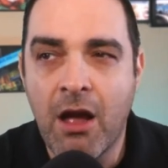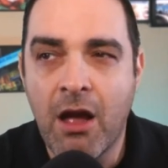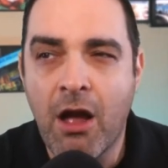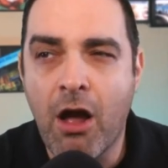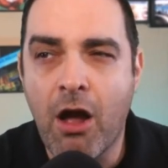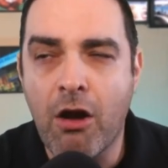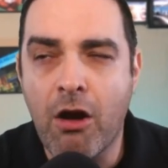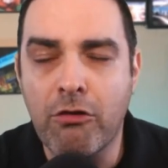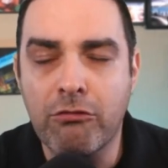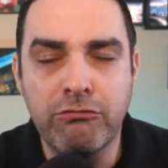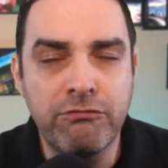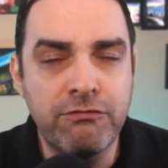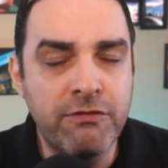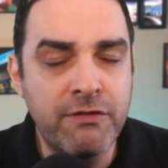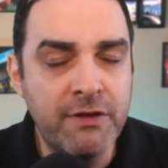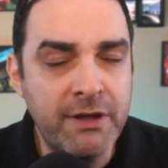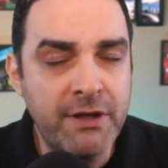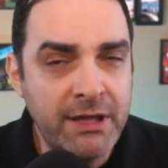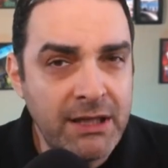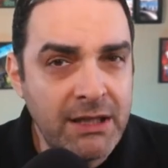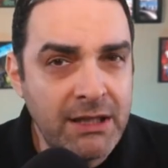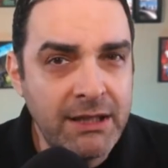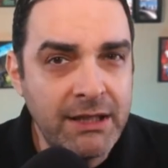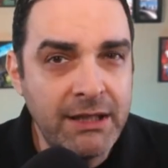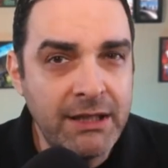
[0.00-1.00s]
are
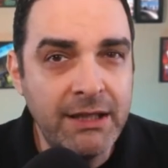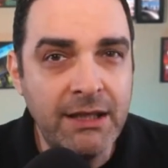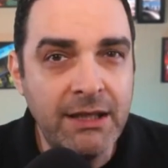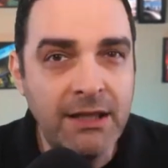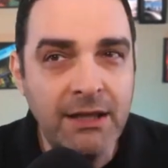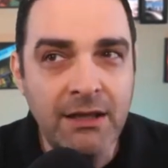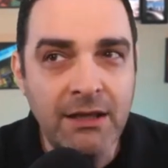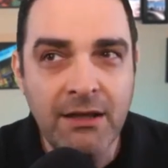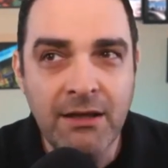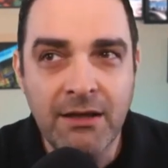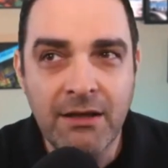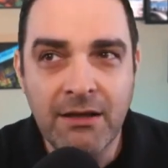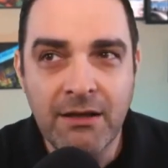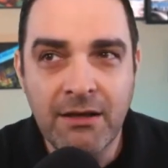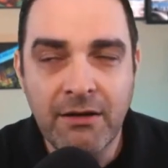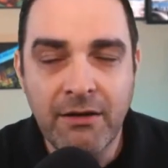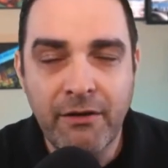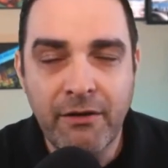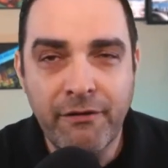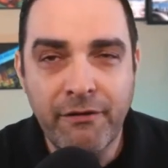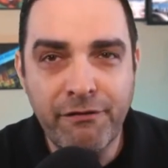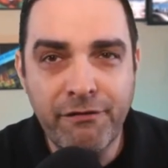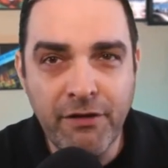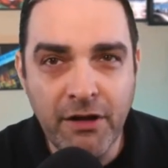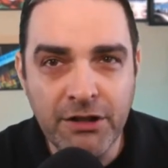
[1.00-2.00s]
really
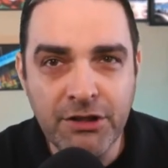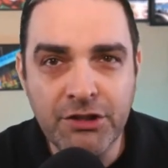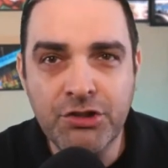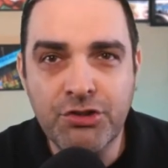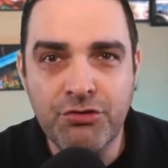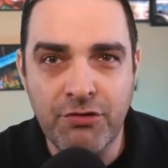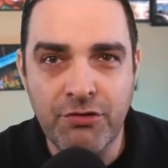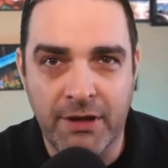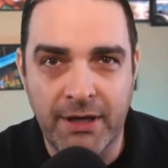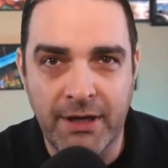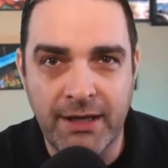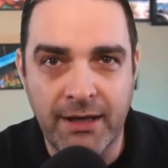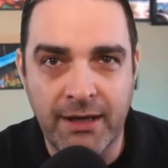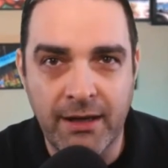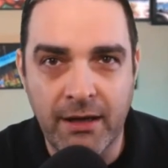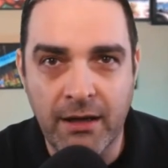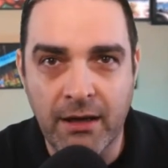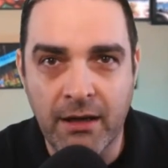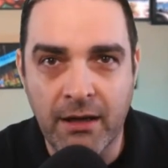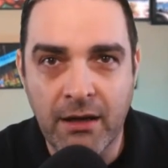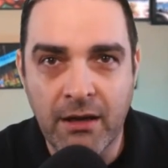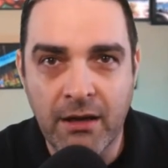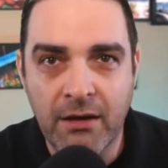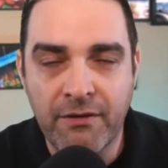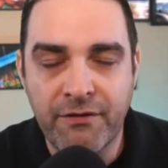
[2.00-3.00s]

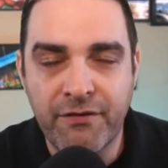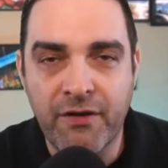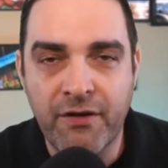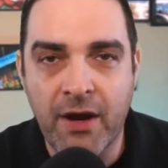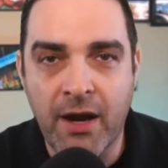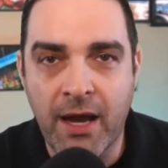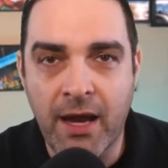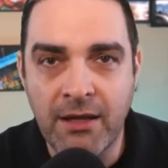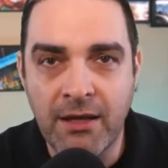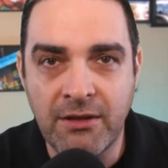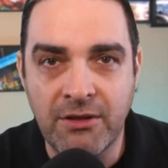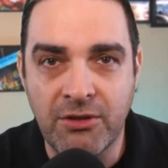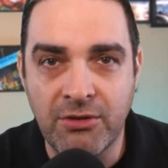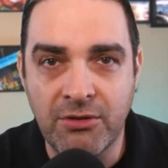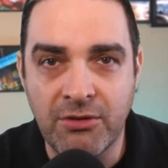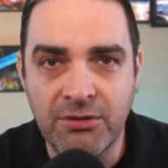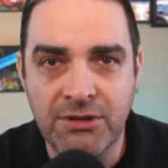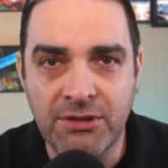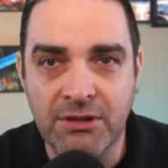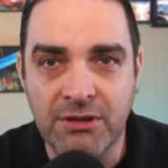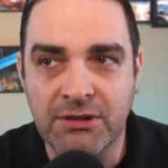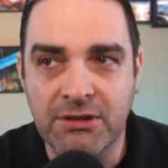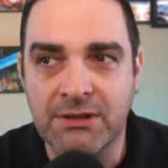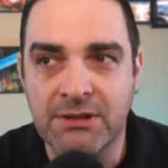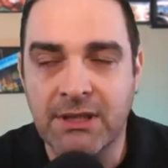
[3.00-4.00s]
frustrating for end
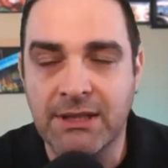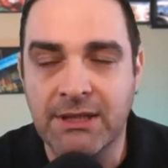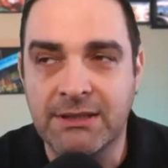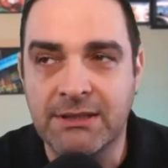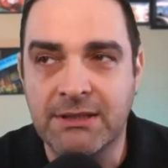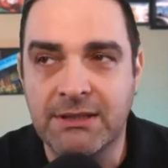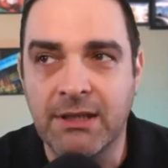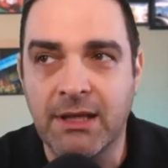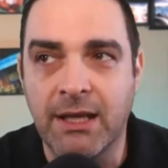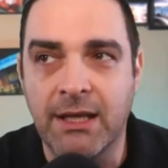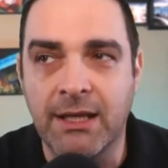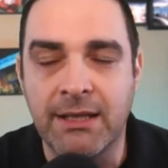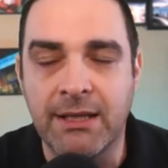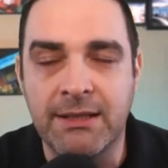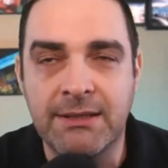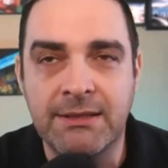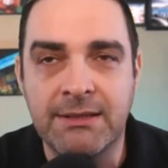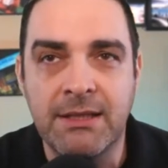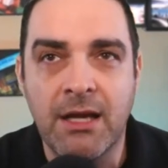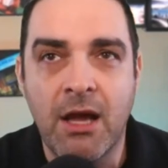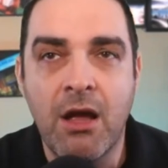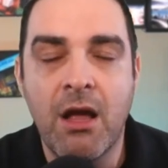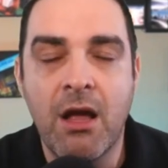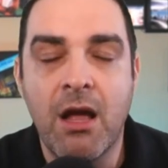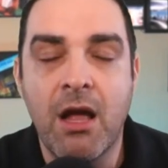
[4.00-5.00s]
users. It's
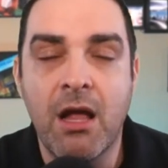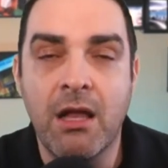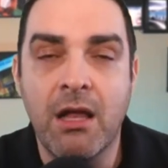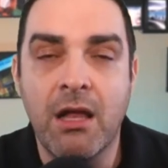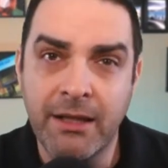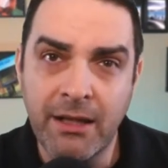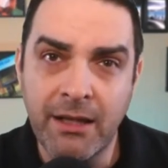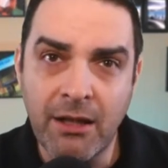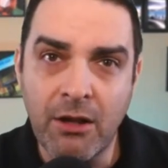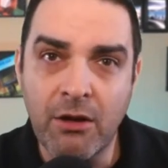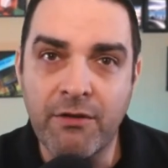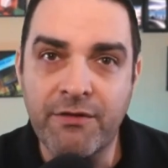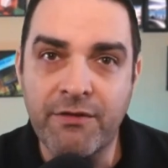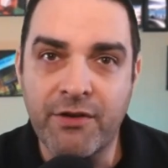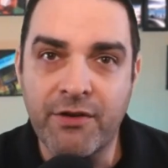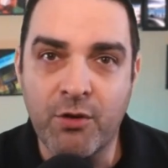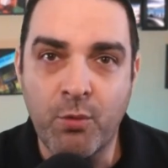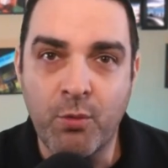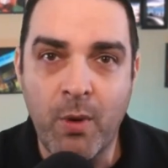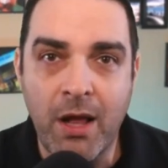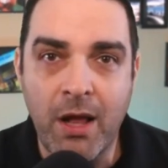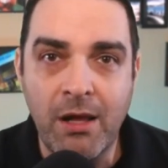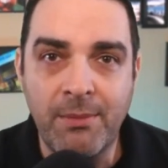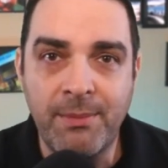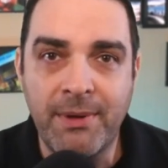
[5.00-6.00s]
a little
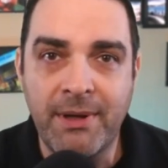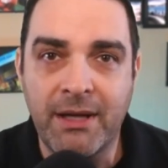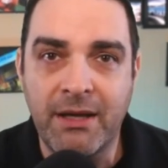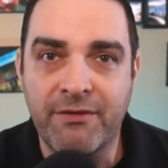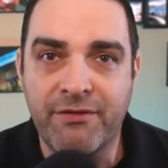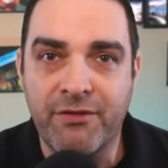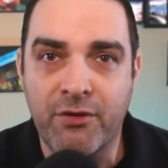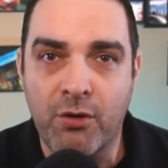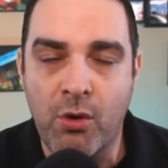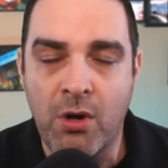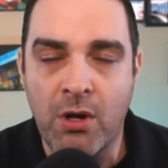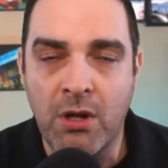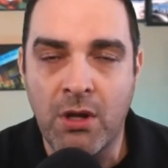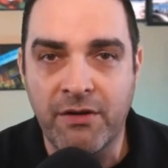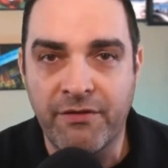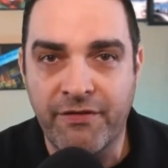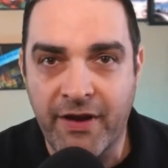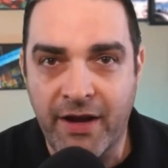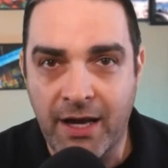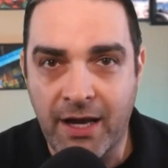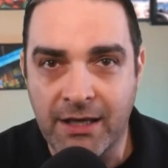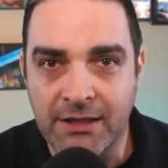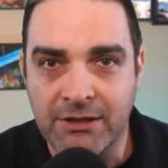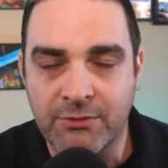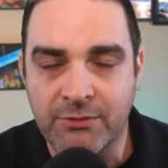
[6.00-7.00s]
overwhelming for all of
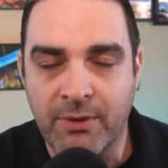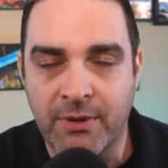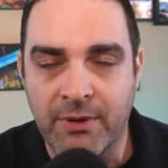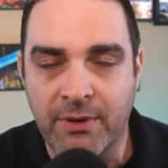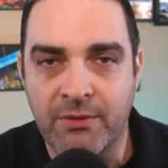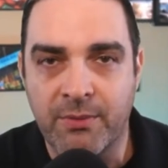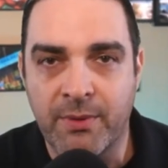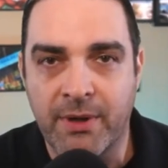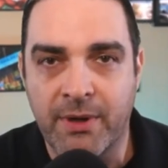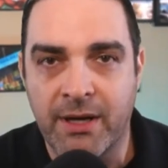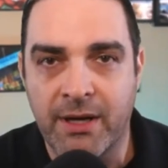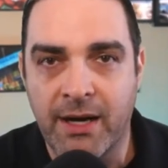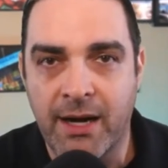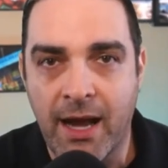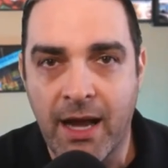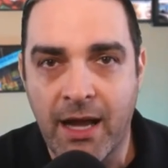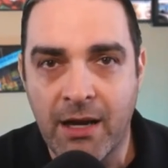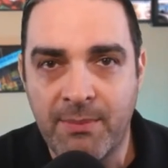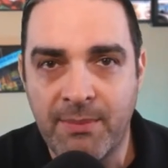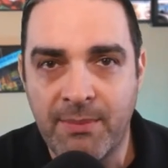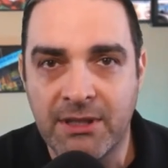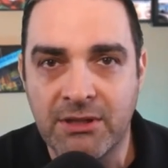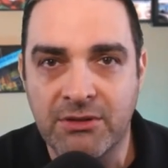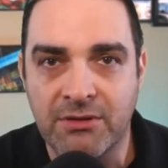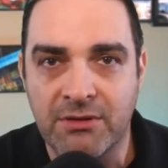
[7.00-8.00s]
us, whether we're
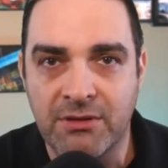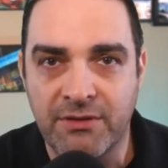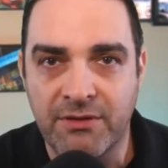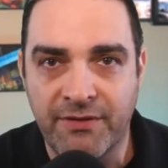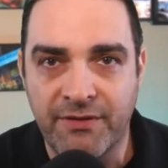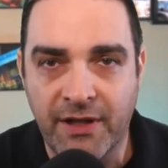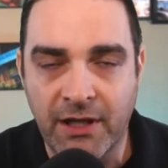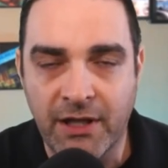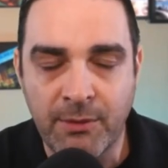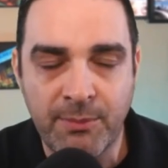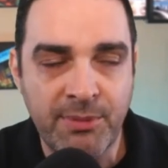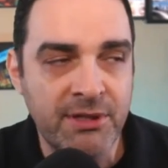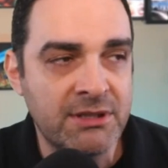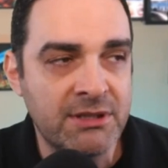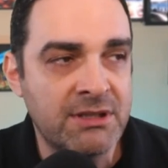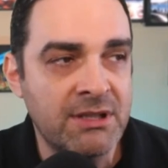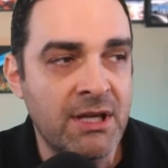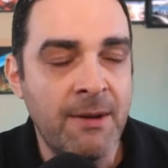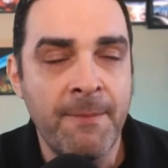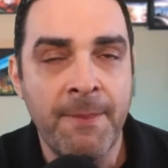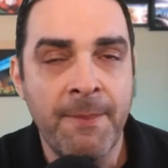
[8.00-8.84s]
admins or developers.